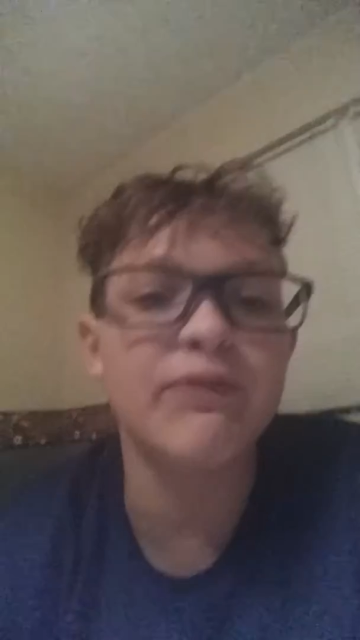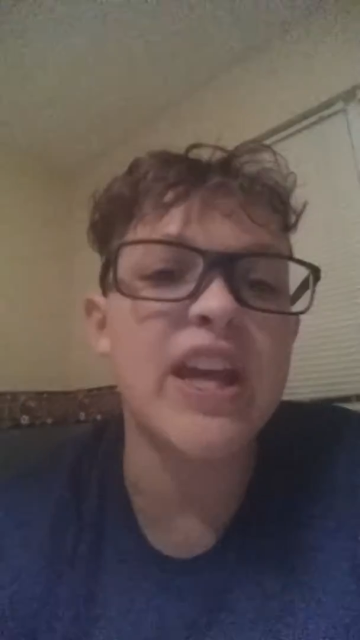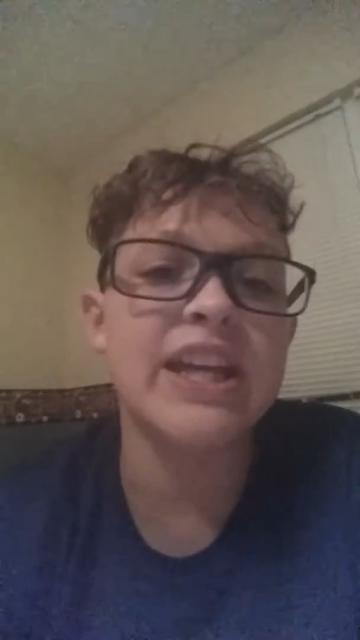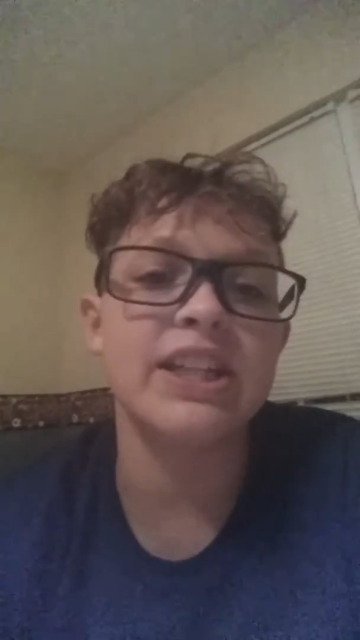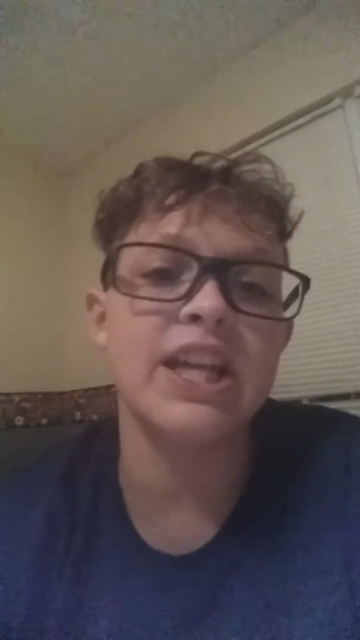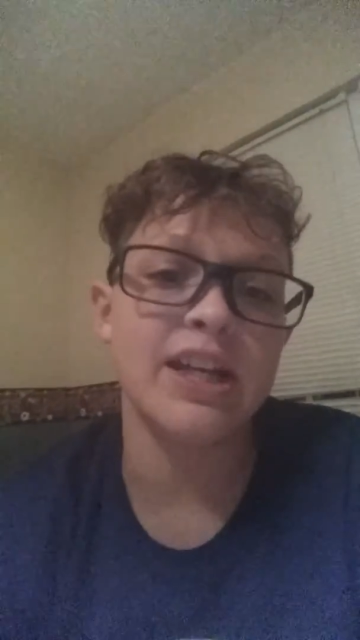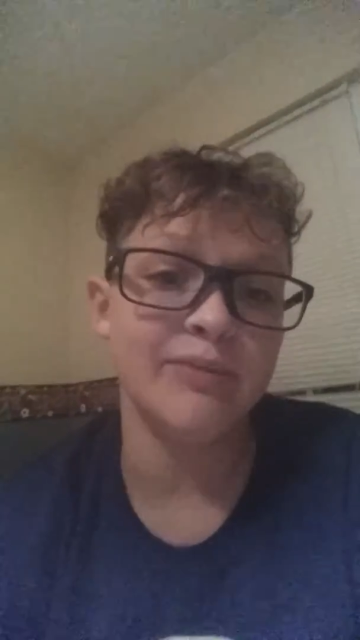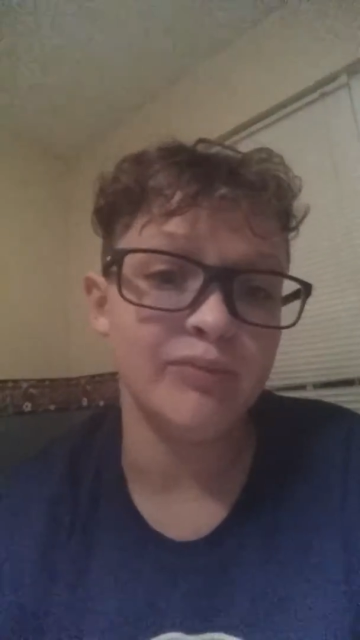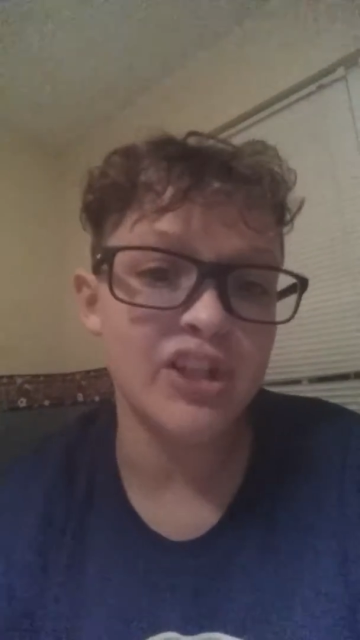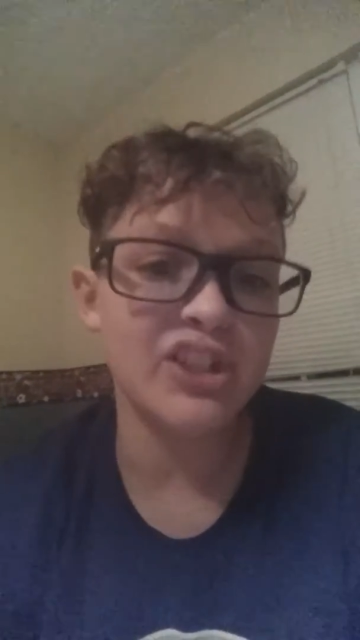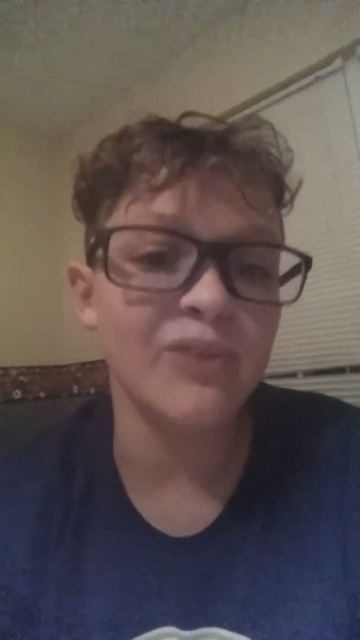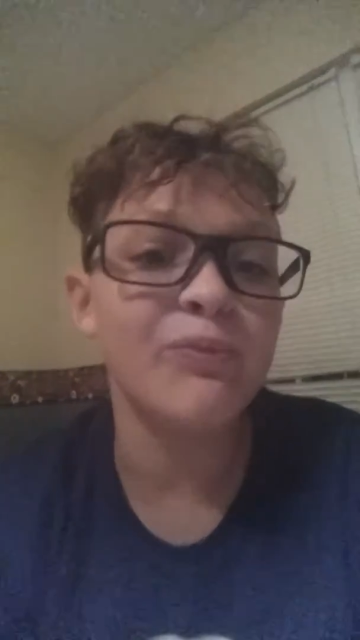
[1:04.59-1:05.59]
fake name.
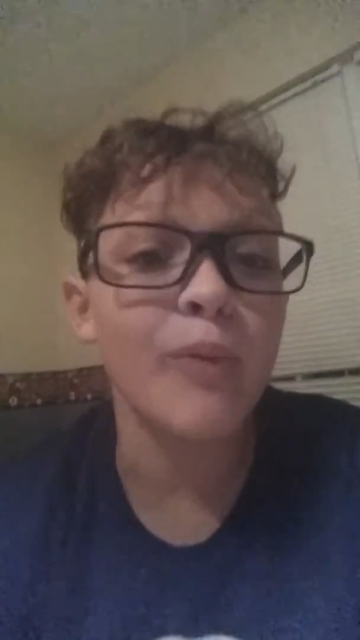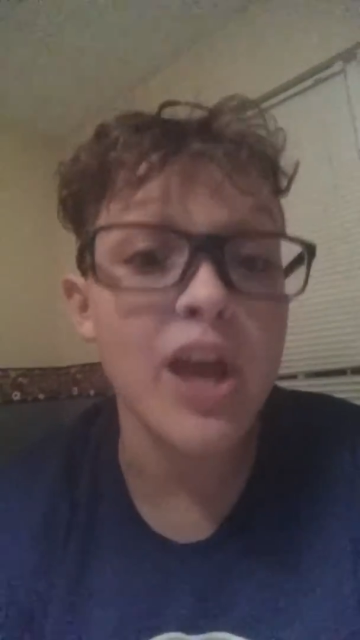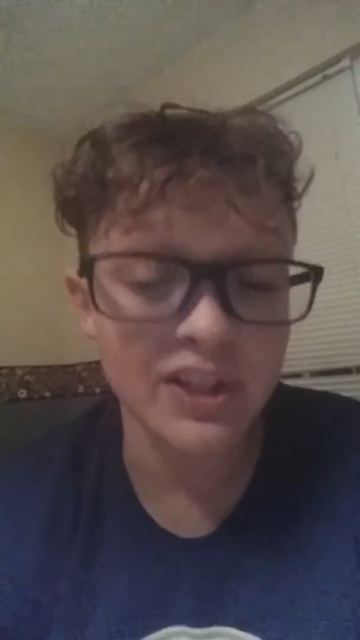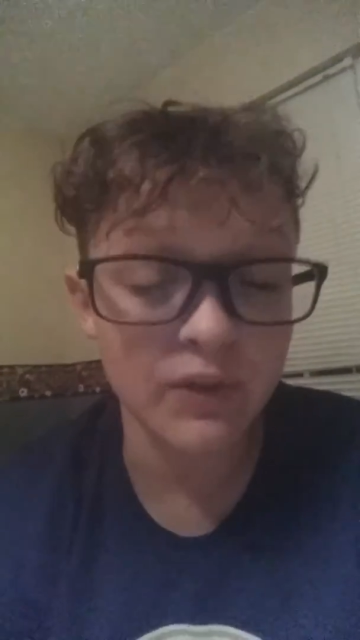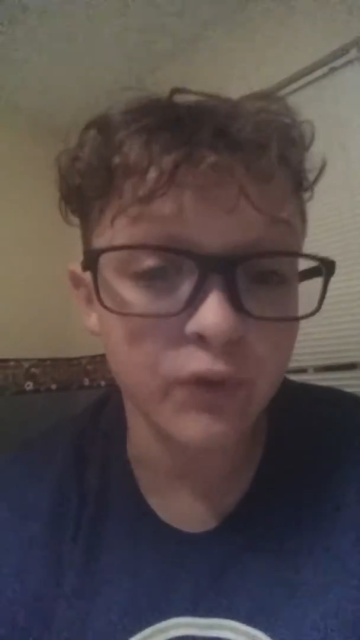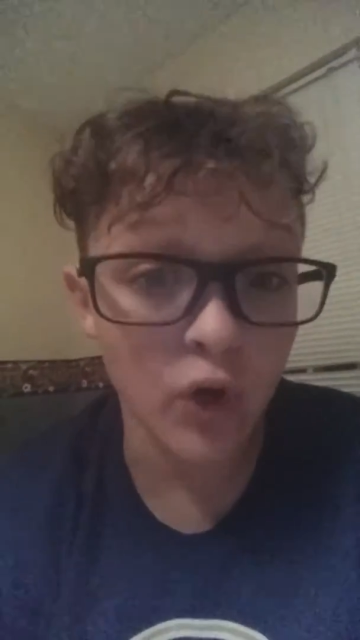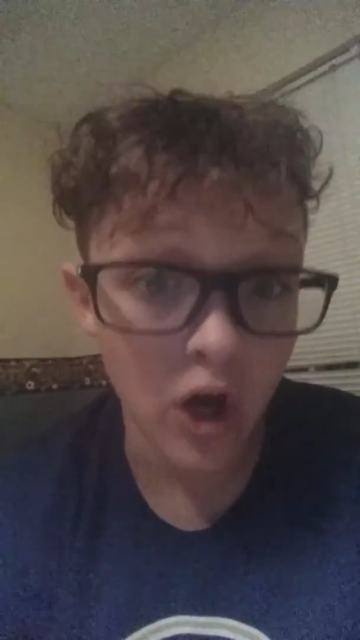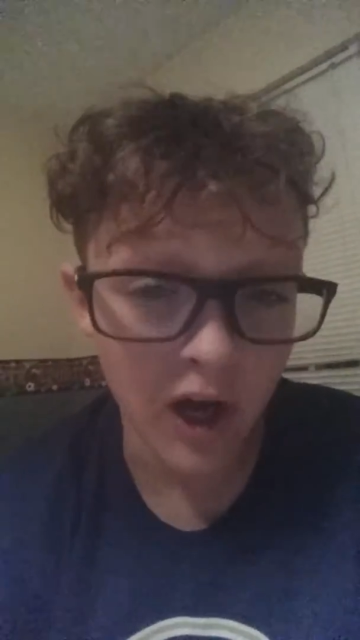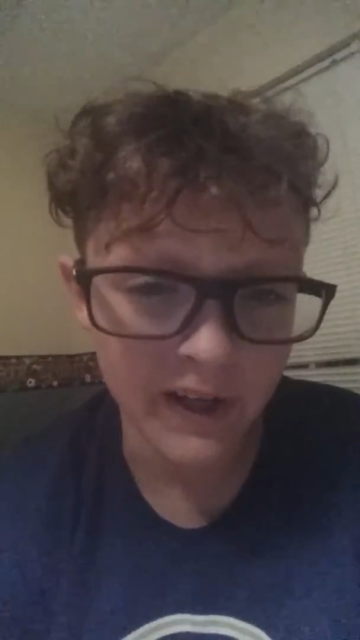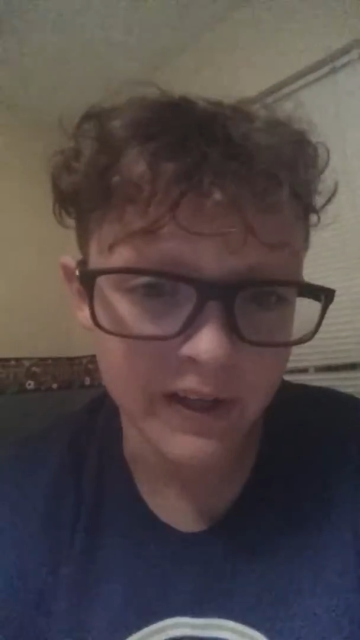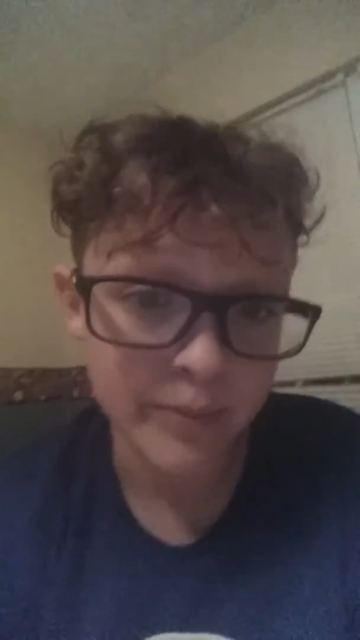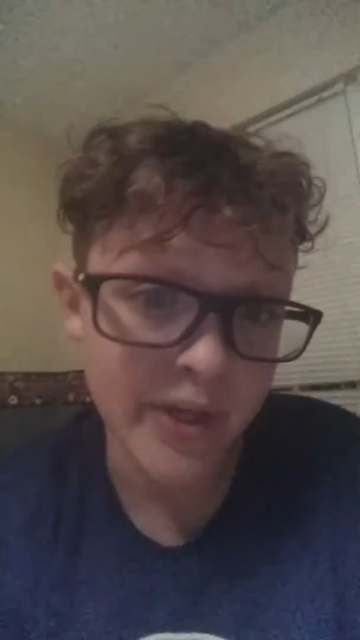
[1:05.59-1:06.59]
He's a he's a fraud,